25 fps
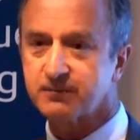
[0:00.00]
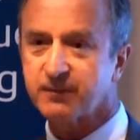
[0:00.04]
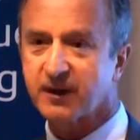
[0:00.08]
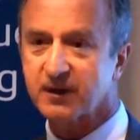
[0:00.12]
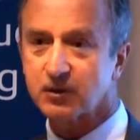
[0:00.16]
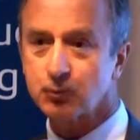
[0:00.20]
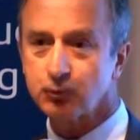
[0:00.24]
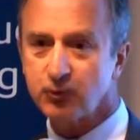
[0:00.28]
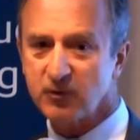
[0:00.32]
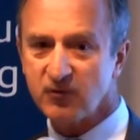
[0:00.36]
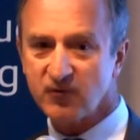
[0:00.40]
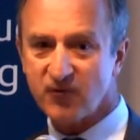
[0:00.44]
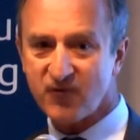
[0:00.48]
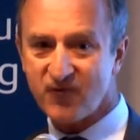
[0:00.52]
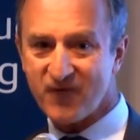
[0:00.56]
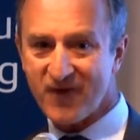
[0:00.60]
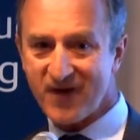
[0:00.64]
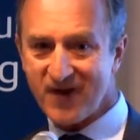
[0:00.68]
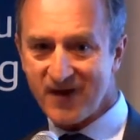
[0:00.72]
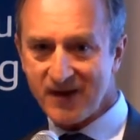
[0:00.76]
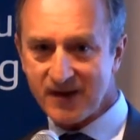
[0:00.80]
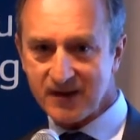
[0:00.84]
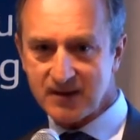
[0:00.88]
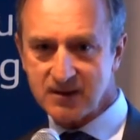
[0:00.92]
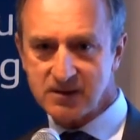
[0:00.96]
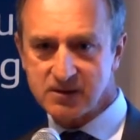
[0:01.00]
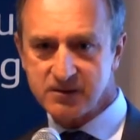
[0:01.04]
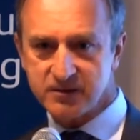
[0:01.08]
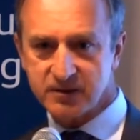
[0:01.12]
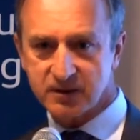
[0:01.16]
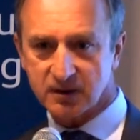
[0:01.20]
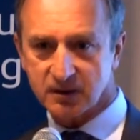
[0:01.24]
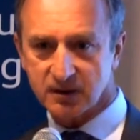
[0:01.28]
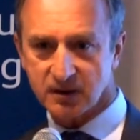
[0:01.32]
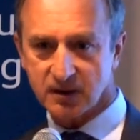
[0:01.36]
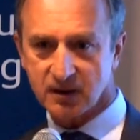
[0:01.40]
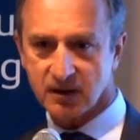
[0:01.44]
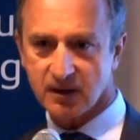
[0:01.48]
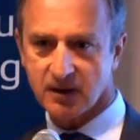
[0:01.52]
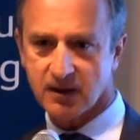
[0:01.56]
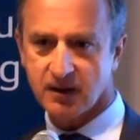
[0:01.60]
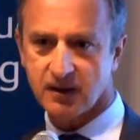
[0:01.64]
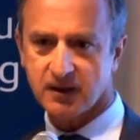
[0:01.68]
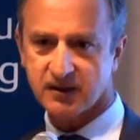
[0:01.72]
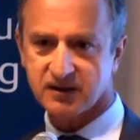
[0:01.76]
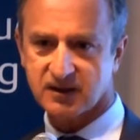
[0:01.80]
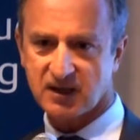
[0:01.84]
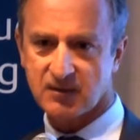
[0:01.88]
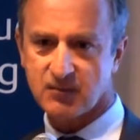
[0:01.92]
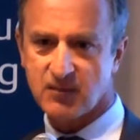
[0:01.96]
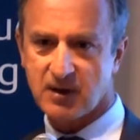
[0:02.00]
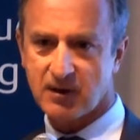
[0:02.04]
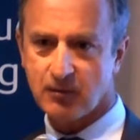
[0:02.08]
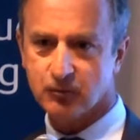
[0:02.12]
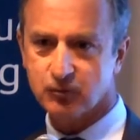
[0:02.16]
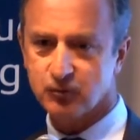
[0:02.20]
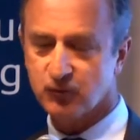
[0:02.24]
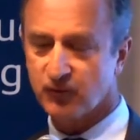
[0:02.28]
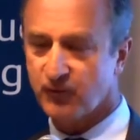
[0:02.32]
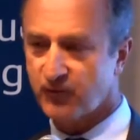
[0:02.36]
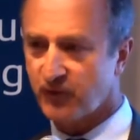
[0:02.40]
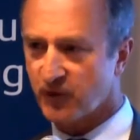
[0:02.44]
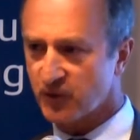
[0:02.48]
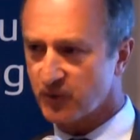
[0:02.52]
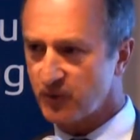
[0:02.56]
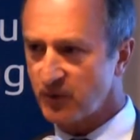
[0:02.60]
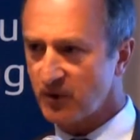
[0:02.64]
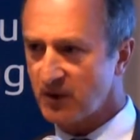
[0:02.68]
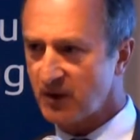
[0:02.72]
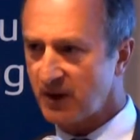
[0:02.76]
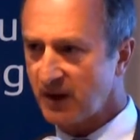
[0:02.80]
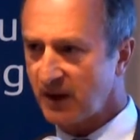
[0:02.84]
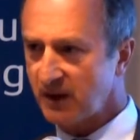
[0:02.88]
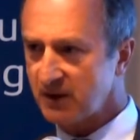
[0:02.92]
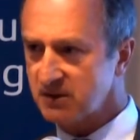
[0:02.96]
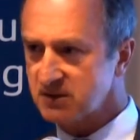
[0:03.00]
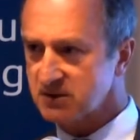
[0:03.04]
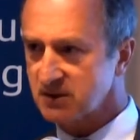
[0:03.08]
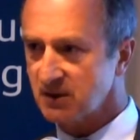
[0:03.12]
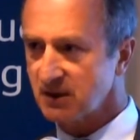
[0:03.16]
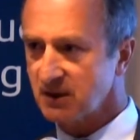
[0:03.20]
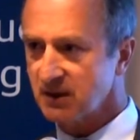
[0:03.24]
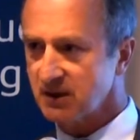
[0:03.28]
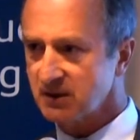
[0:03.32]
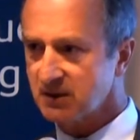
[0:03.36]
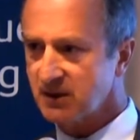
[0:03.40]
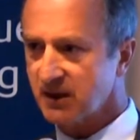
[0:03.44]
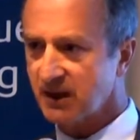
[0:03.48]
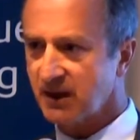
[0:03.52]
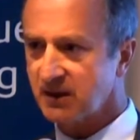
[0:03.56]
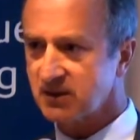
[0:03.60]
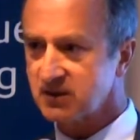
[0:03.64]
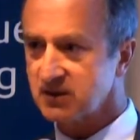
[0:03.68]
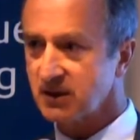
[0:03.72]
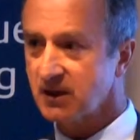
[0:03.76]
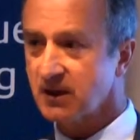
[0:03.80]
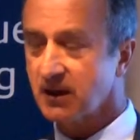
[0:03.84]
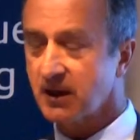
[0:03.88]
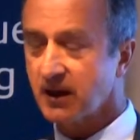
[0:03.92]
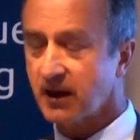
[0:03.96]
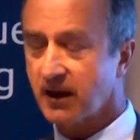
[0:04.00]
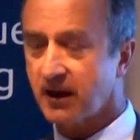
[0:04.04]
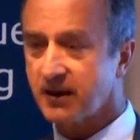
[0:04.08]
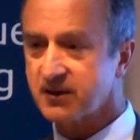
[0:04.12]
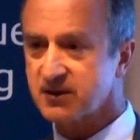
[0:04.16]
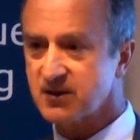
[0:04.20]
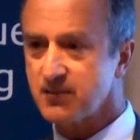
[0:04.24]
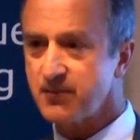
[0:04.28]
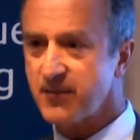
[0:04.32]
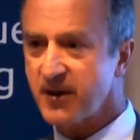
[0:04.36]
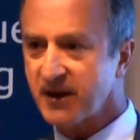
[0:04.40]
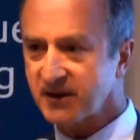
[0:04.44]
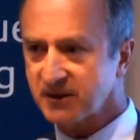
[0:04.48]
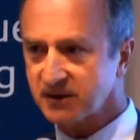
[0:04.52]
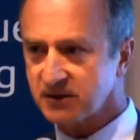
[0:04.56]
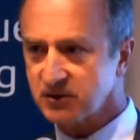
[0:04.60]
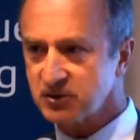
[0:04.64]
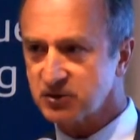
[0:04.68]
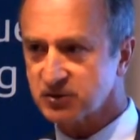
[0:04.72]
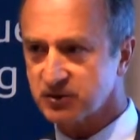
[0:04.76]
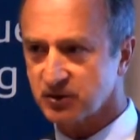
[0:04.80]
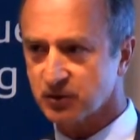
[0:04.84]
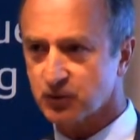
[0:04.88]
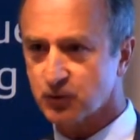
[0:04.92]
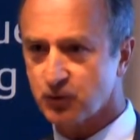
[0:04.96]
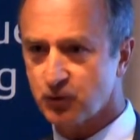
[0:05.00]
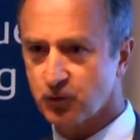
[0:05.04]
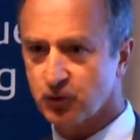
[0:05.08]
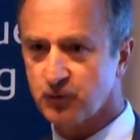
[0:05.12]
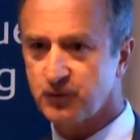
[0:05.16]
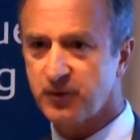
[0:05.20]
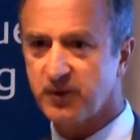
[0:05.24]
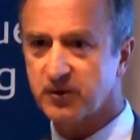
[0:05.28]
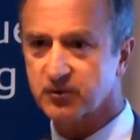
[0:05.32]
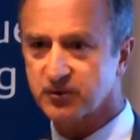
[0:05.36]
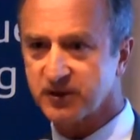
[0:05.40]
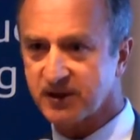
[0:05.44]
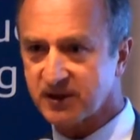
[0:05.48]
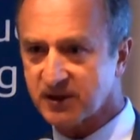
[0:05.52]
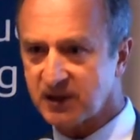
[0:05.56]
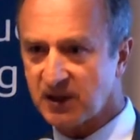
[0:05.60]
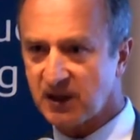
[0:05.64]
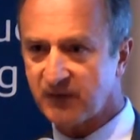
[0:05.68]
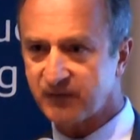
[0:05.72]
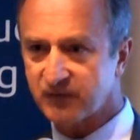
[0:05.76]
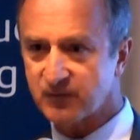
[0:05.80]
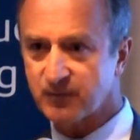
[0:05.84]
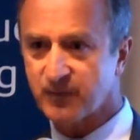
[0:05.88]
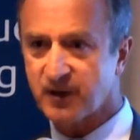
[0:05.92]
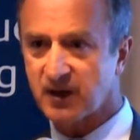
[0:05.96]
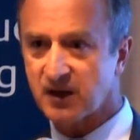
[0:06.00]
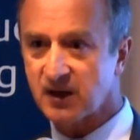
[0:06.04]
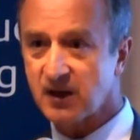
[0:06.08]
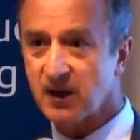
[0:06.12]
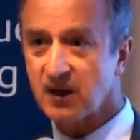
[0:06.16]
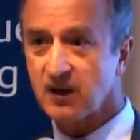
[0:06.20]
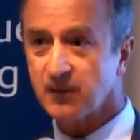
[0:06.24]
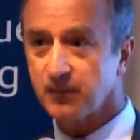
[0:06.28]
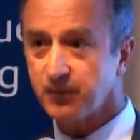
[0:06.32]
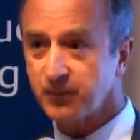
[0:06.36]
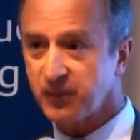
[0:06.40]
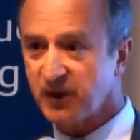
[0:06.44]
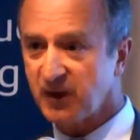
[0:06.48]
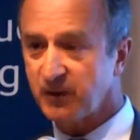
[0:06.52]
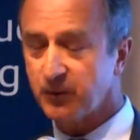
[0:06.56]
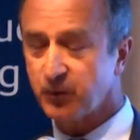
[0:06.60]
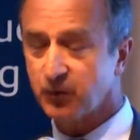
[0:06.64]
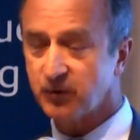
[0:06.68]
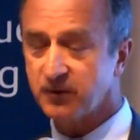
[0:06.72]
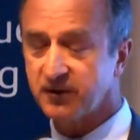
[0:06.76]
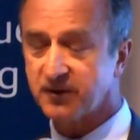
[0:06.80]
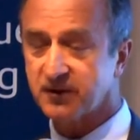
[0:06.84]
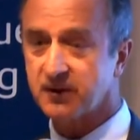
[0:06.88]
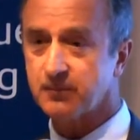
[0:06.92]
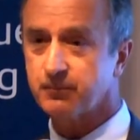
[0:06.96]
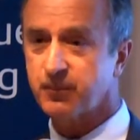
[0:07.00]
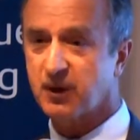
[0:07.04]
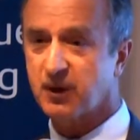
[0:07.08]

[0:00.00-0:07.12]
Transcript: But we failed somehow to formulate that as a message that could be received by people